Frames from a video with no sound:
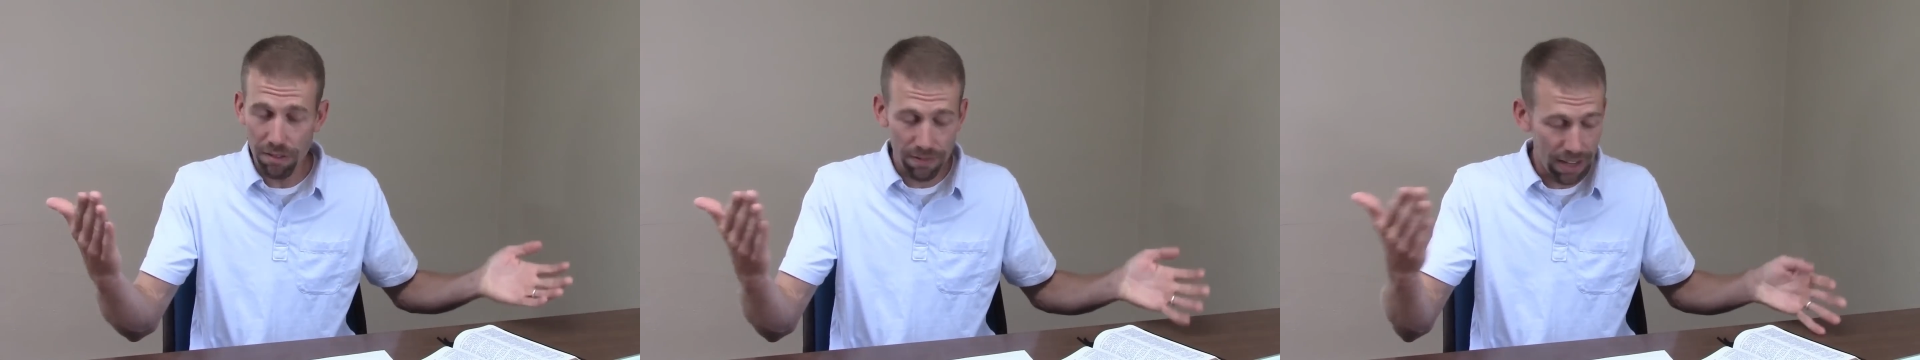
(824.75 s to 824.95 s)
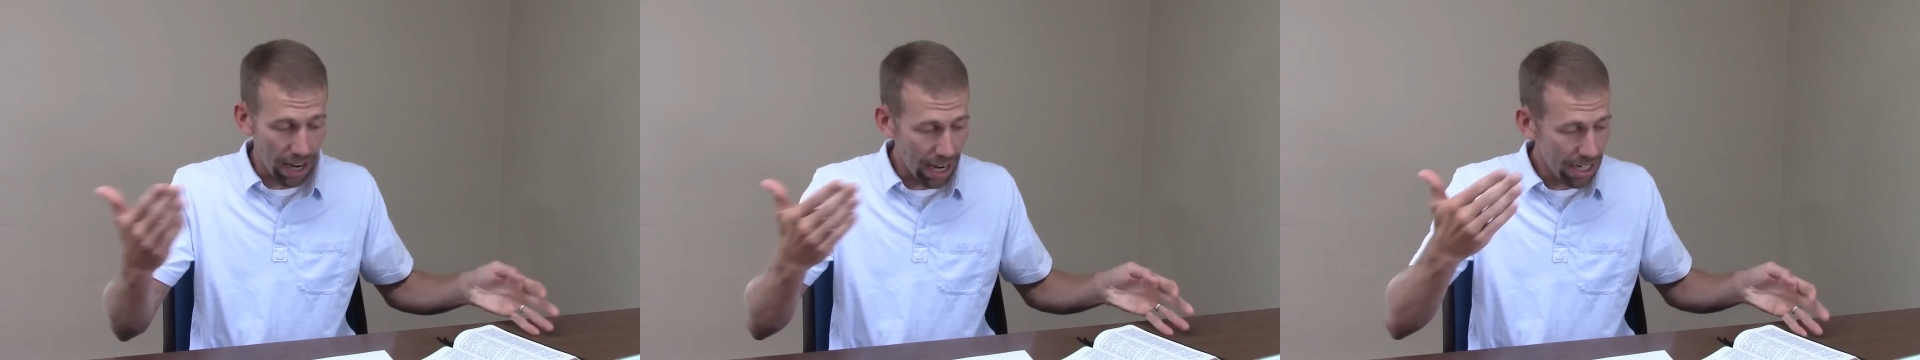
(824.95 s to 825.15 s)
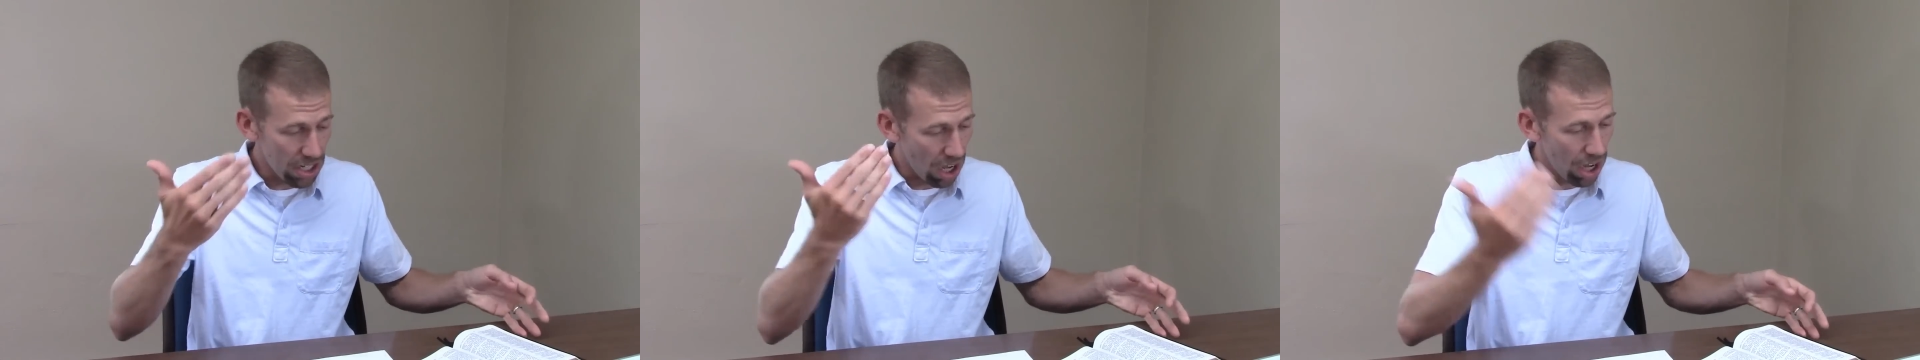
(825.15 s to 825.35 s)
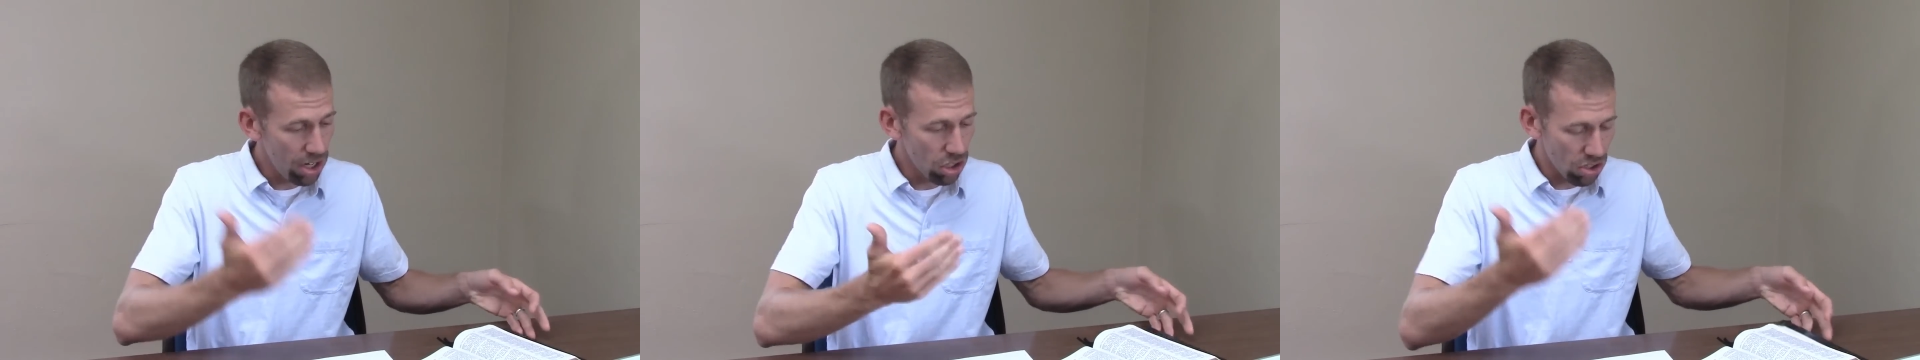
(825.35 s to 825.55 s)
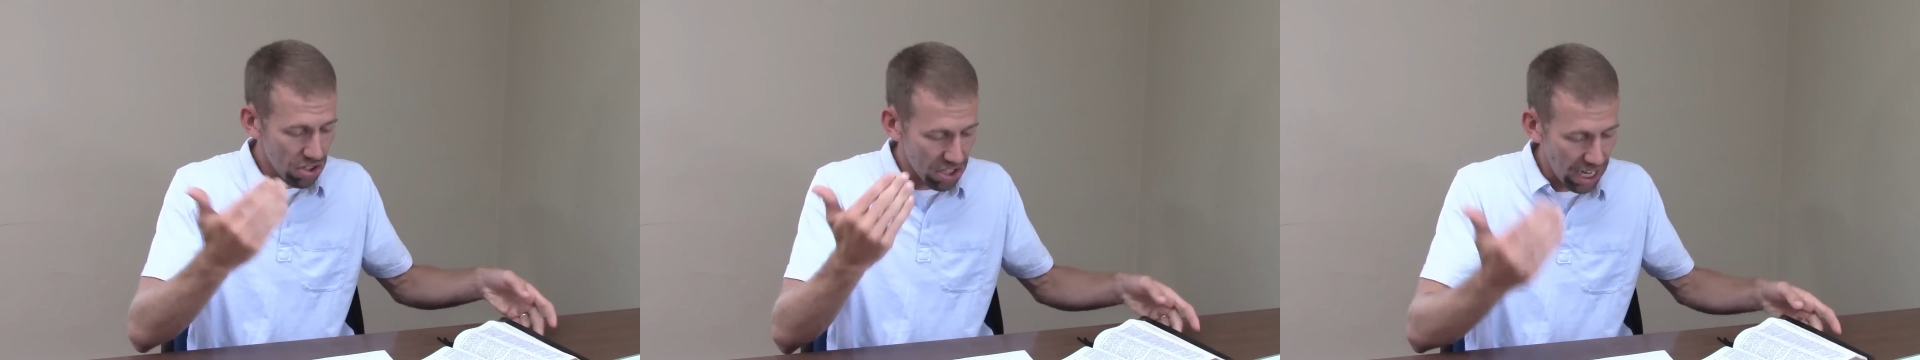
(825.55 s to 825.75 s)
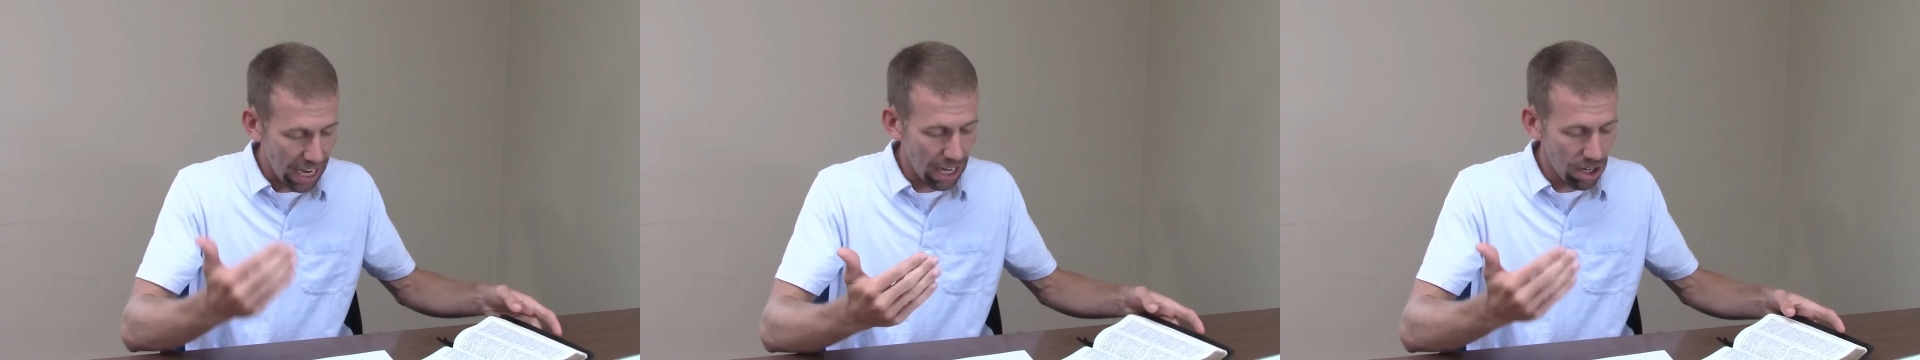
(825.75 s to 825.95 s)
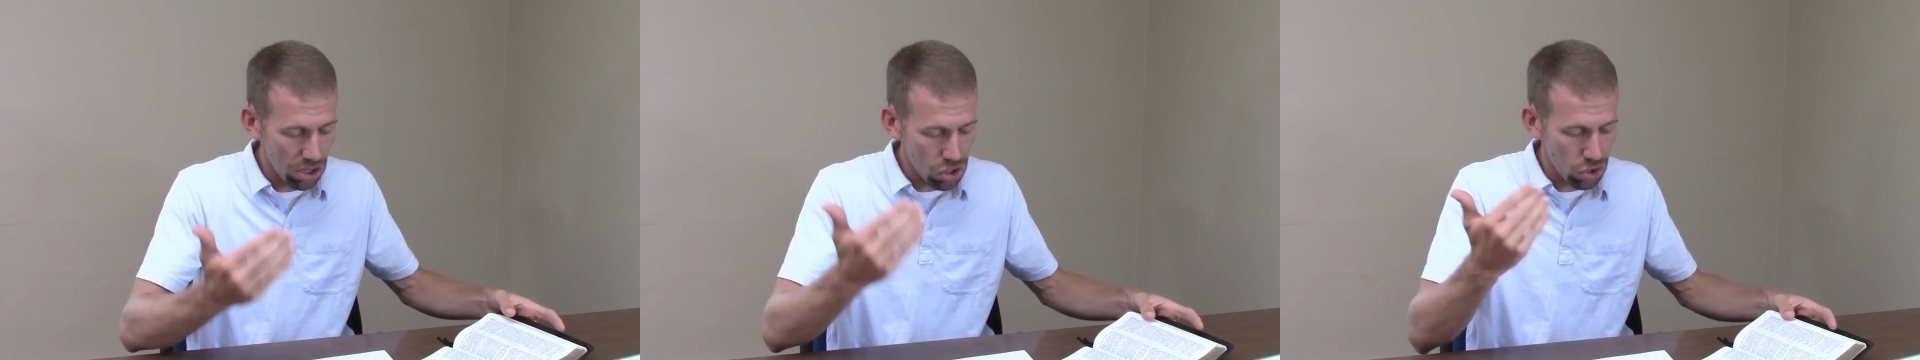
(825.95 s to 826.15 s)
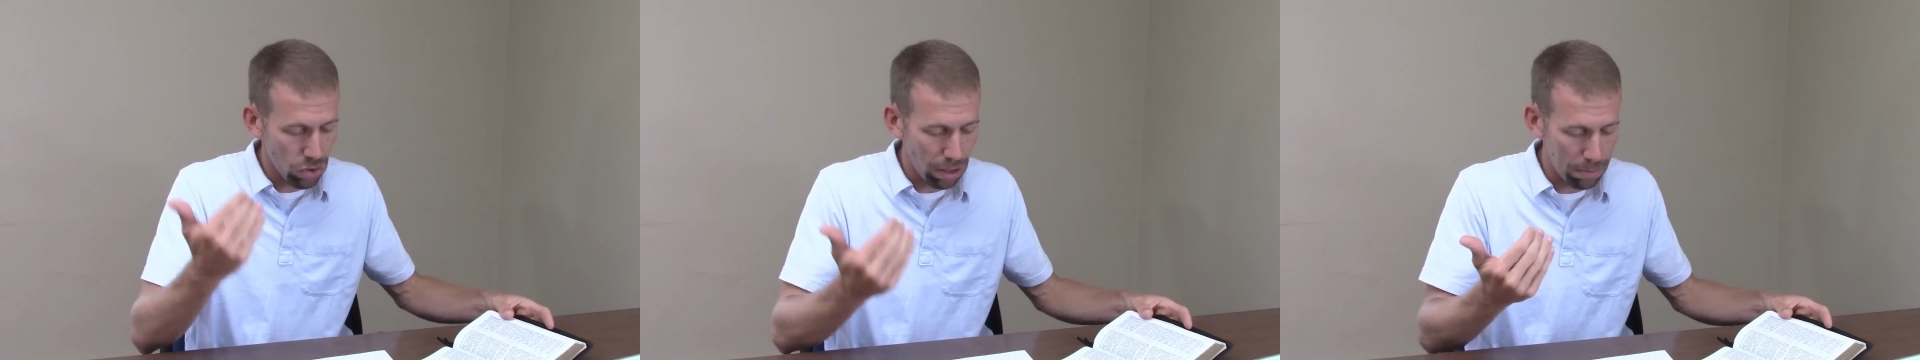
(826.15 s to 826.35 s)
of God to understand the
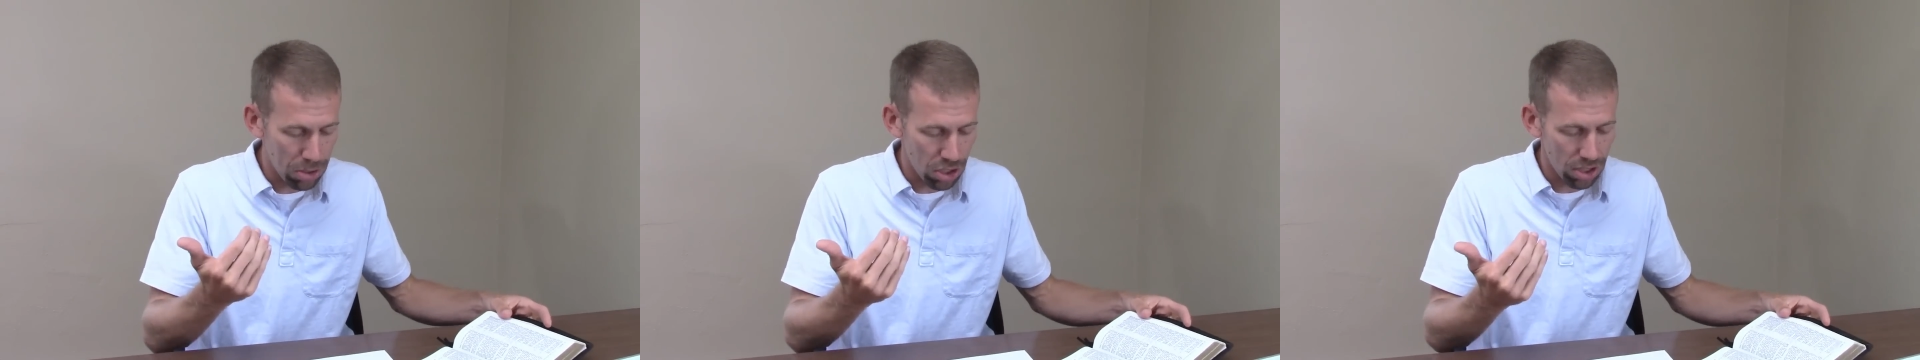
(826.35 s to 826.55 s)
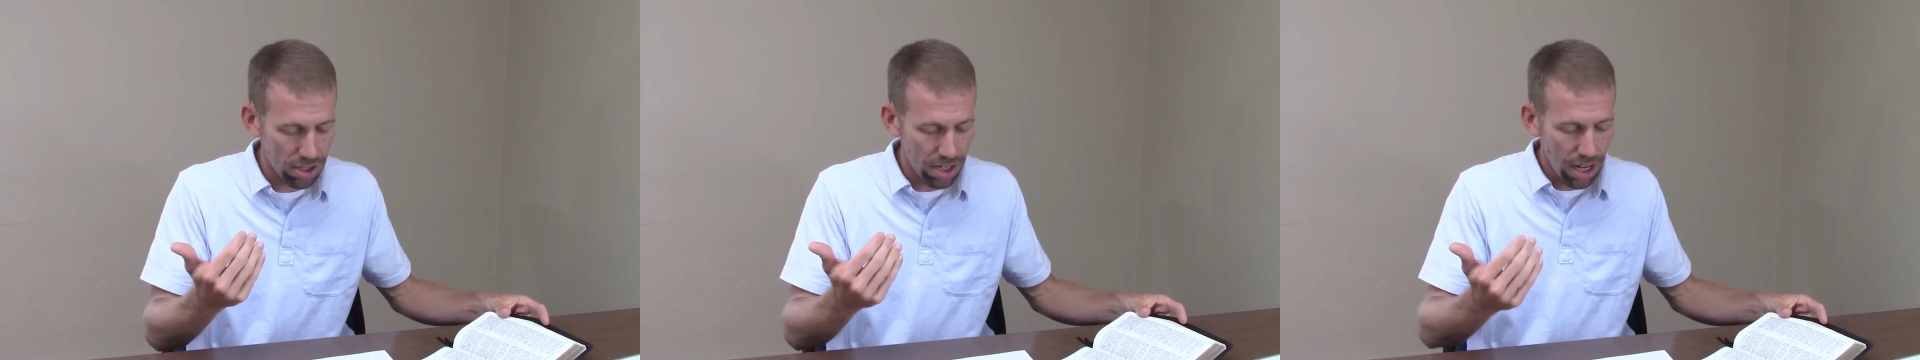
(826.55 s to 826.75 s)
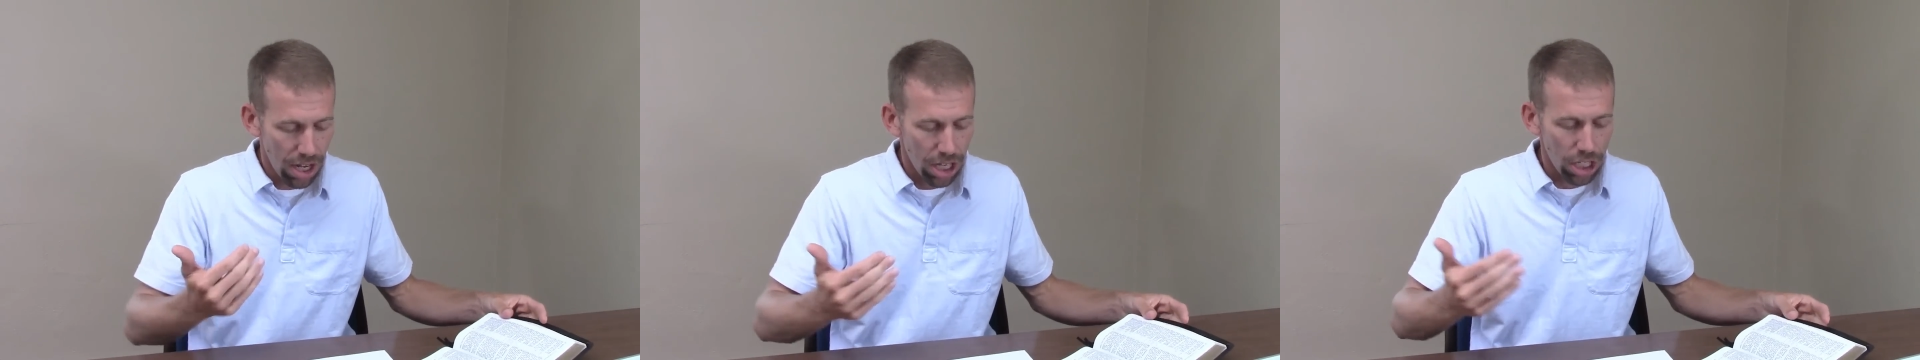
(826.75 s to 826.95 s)
scriptures,